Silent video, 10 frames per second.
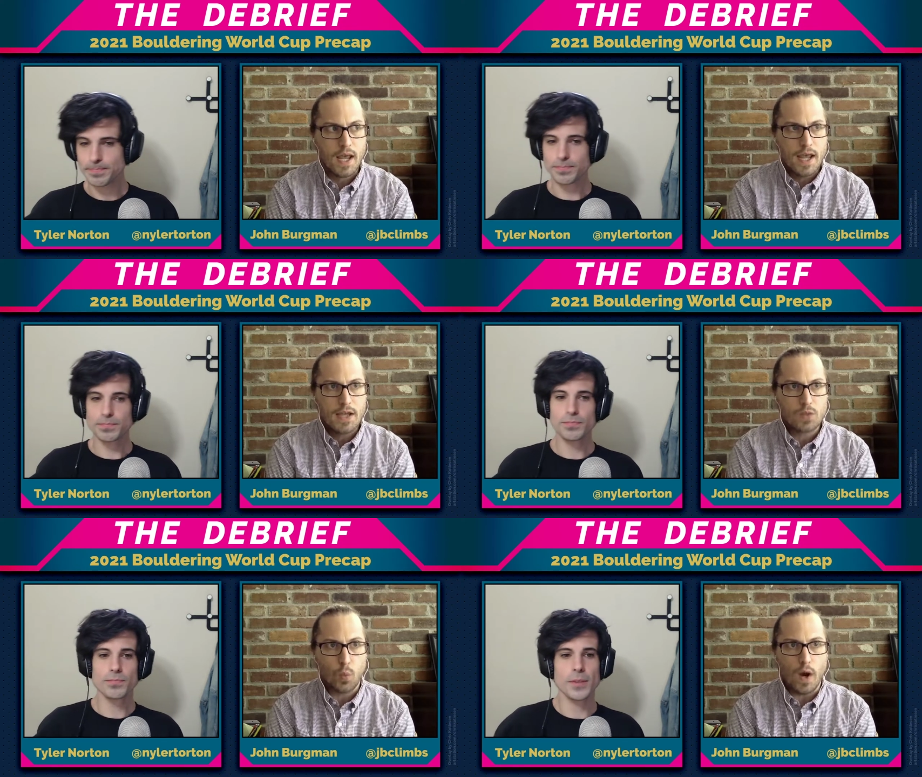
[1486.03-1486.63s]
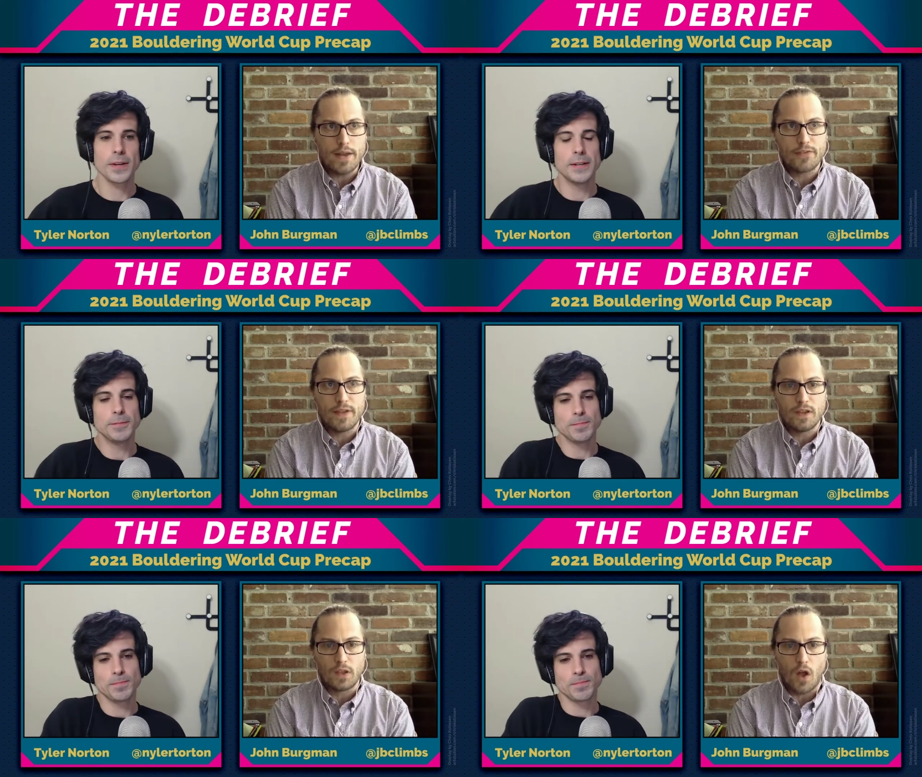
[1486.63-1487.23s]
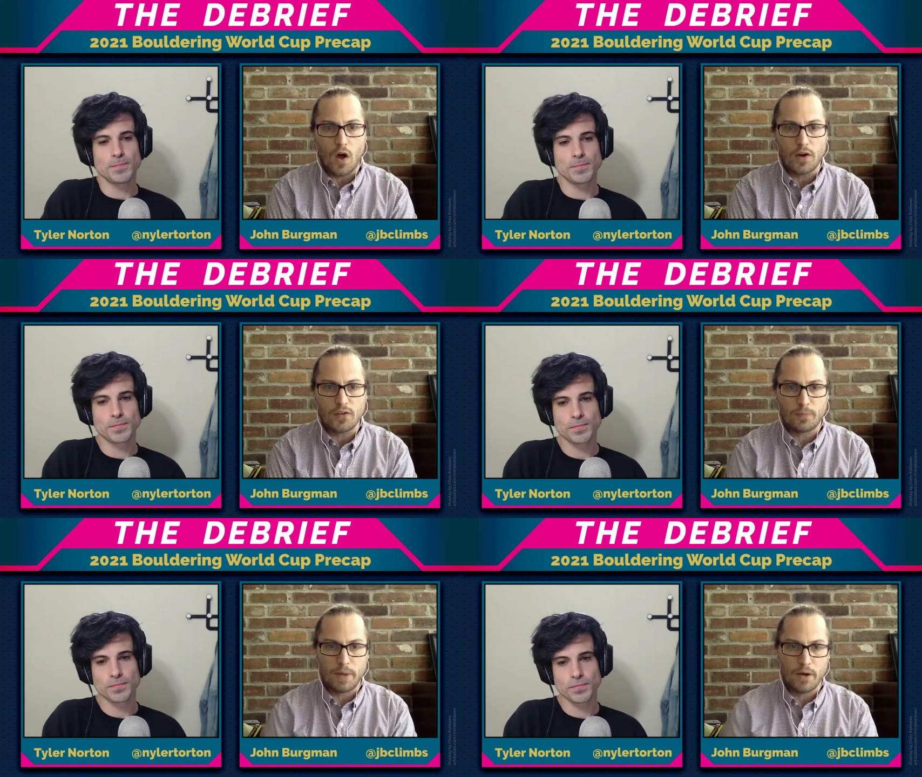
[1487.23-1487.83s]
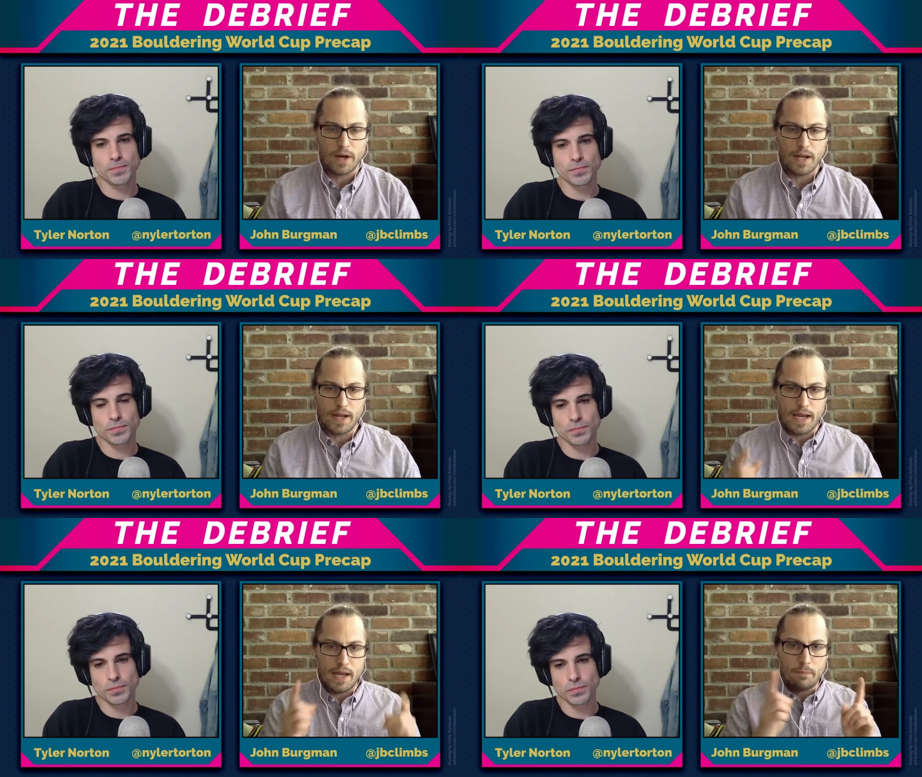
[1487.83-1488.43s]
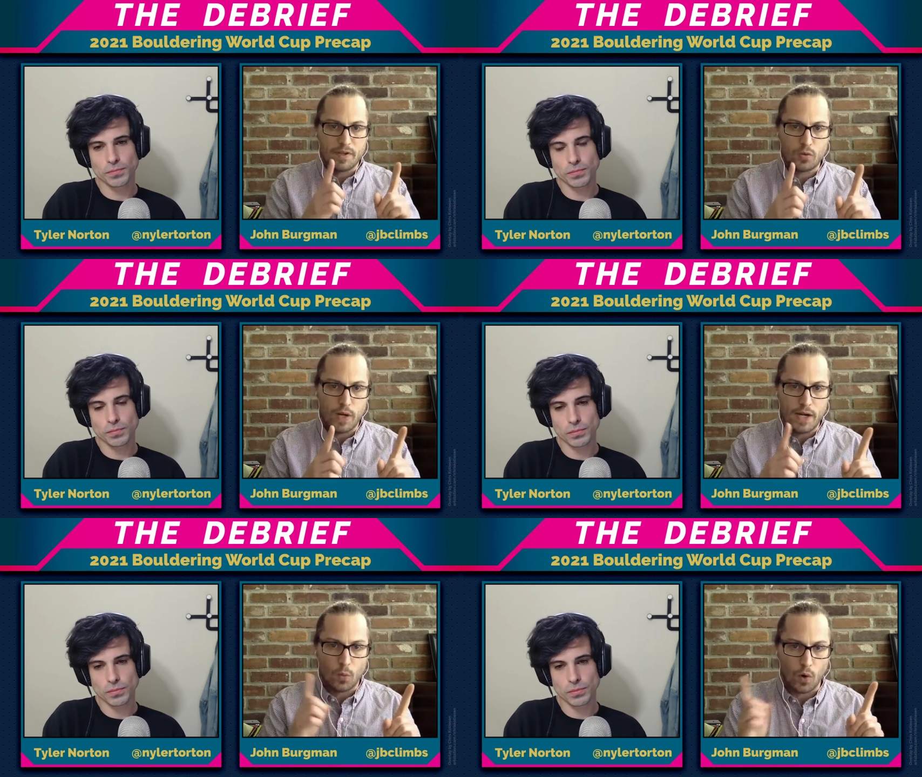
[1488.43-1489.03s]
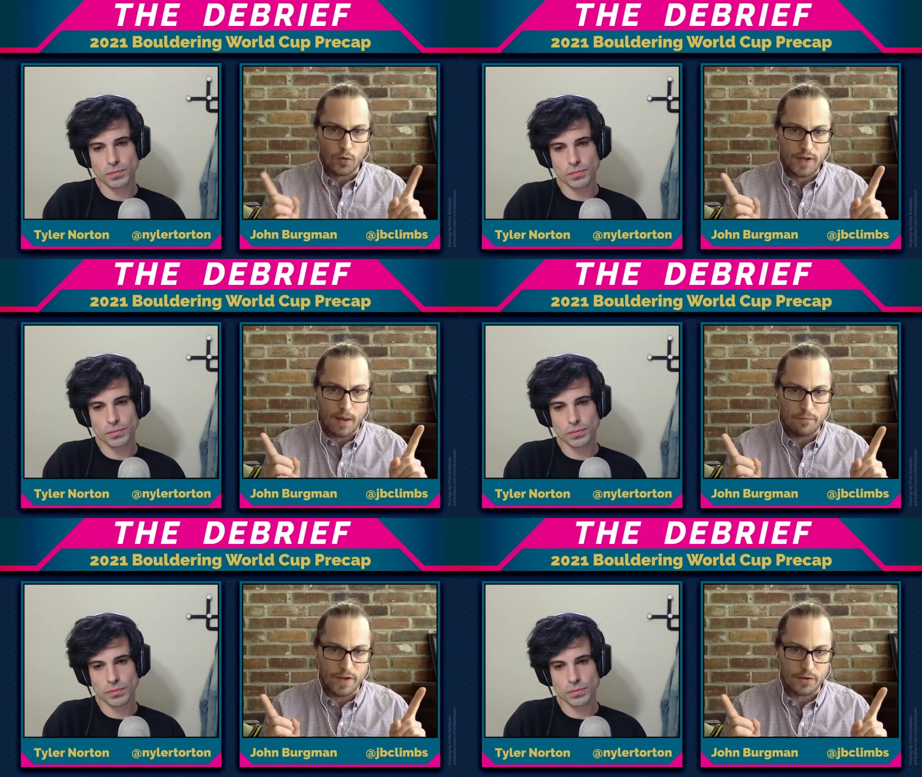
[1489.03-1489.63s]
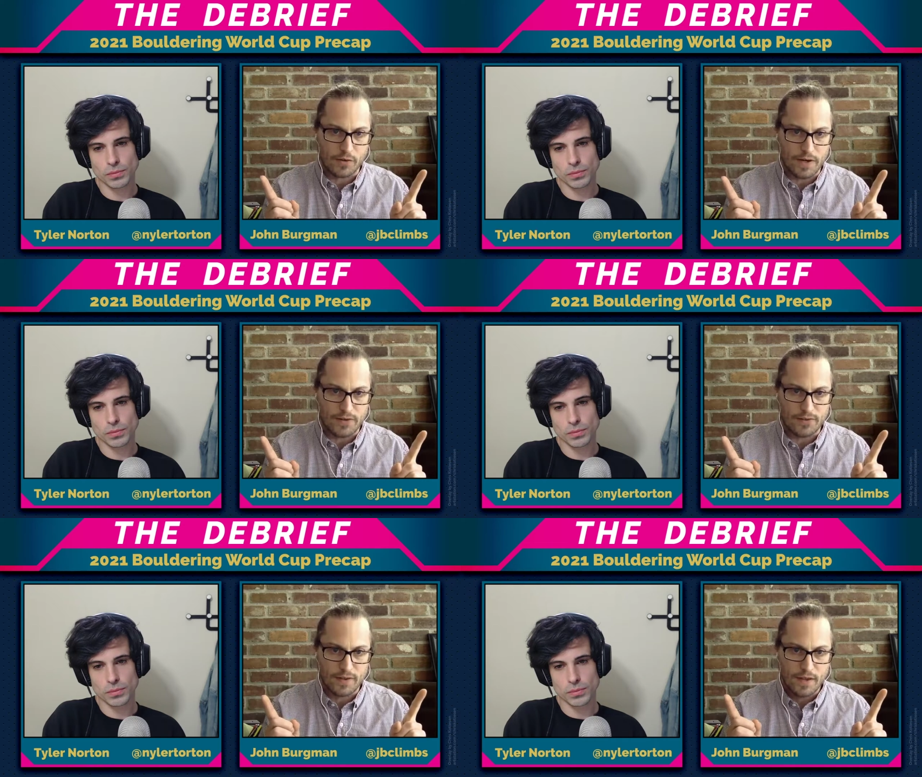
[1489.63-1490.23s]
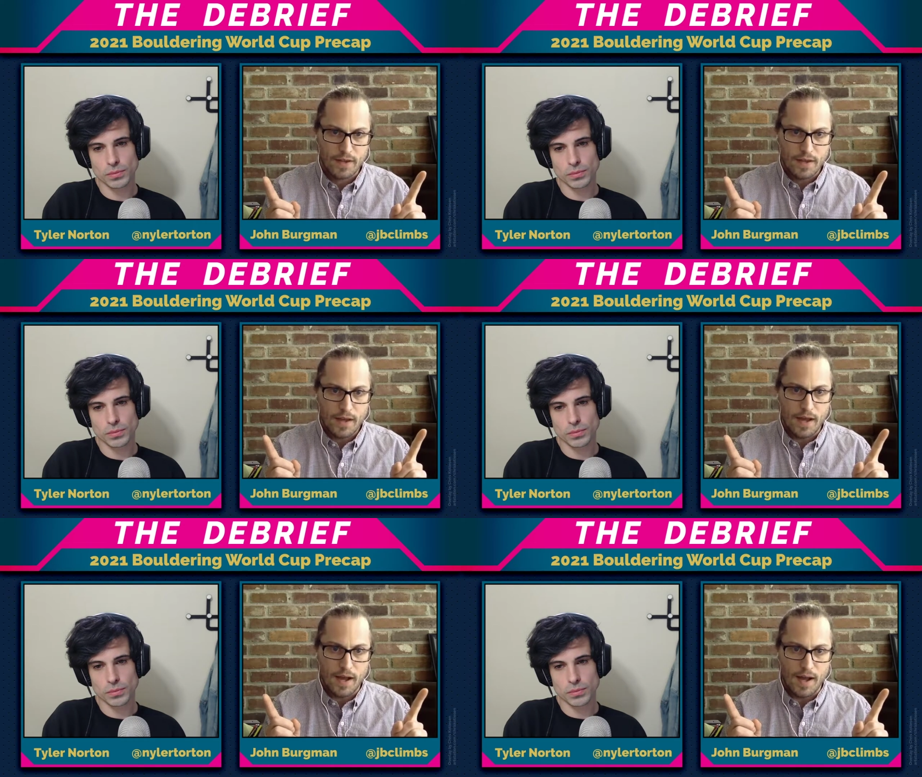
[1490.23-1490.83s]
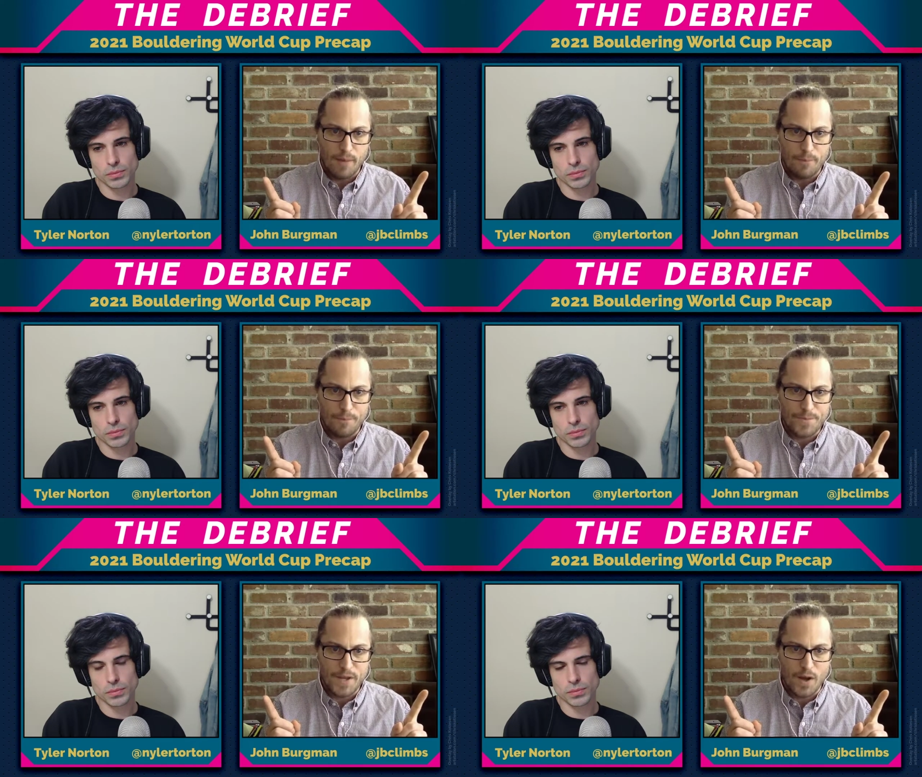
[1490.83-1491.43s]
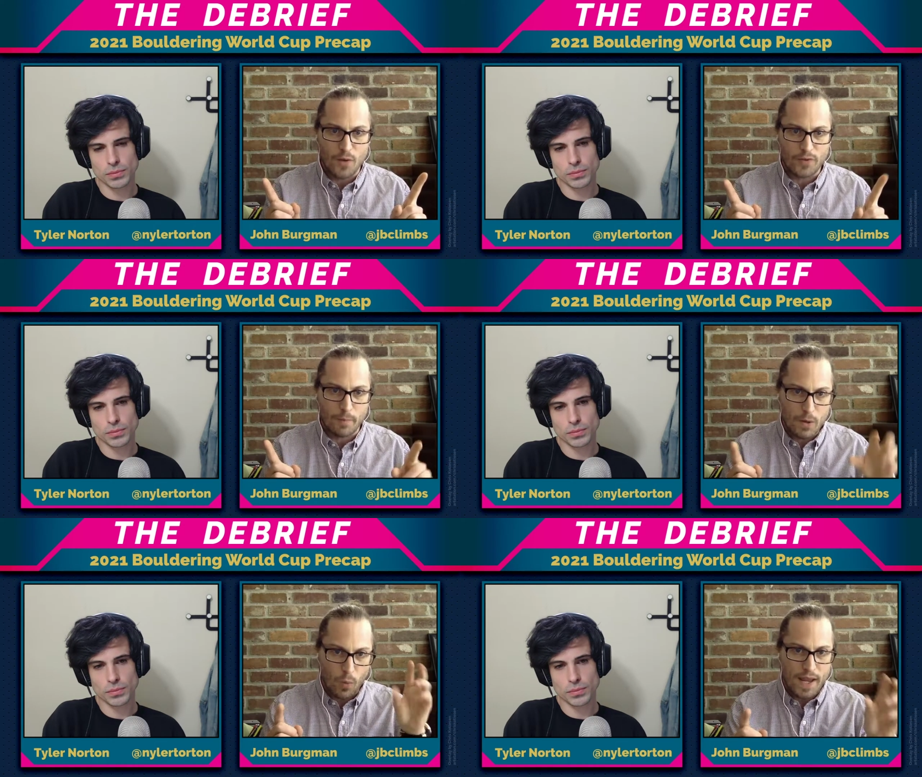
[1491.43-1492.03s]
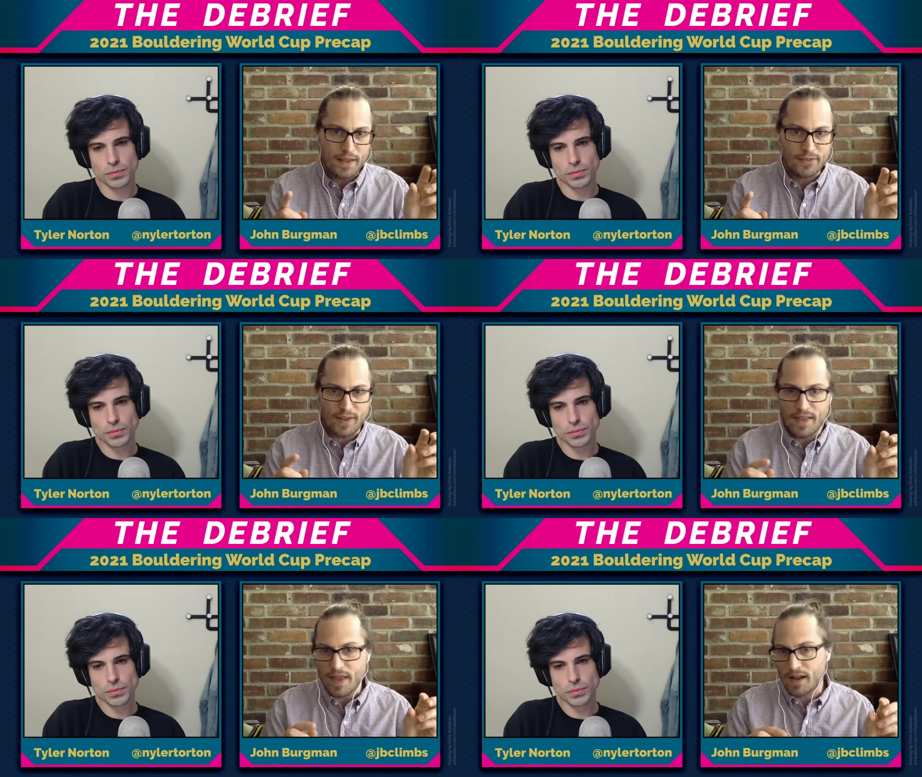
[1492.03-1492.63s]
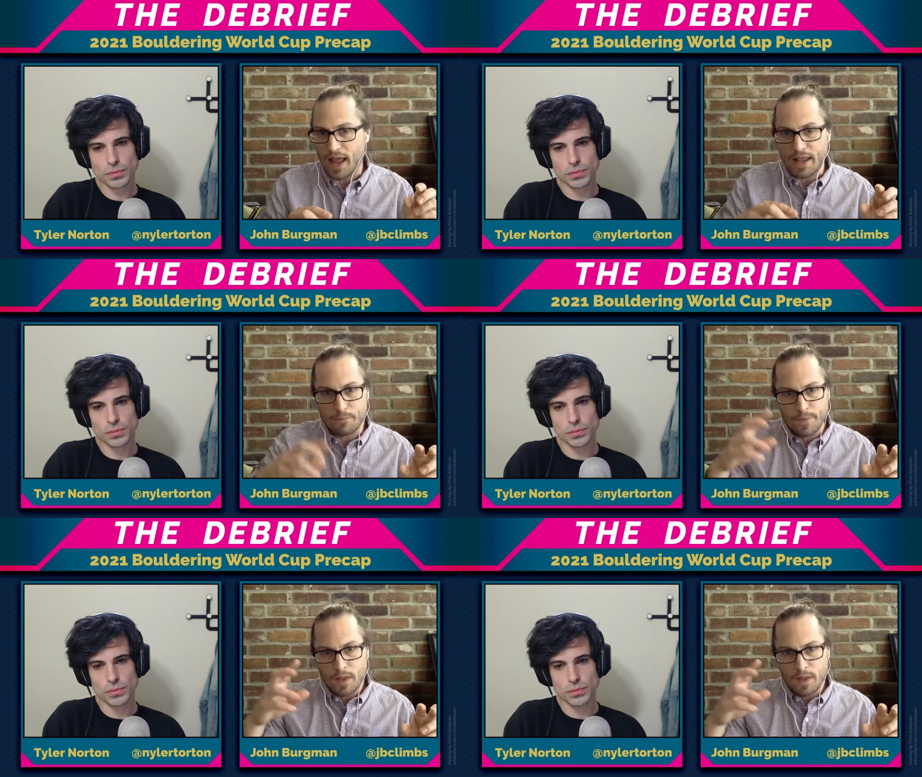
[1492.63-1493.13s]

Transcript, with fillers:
Speaker 1: is what is the longest period in between World Cup victories? Um, you know, somebody wins and then like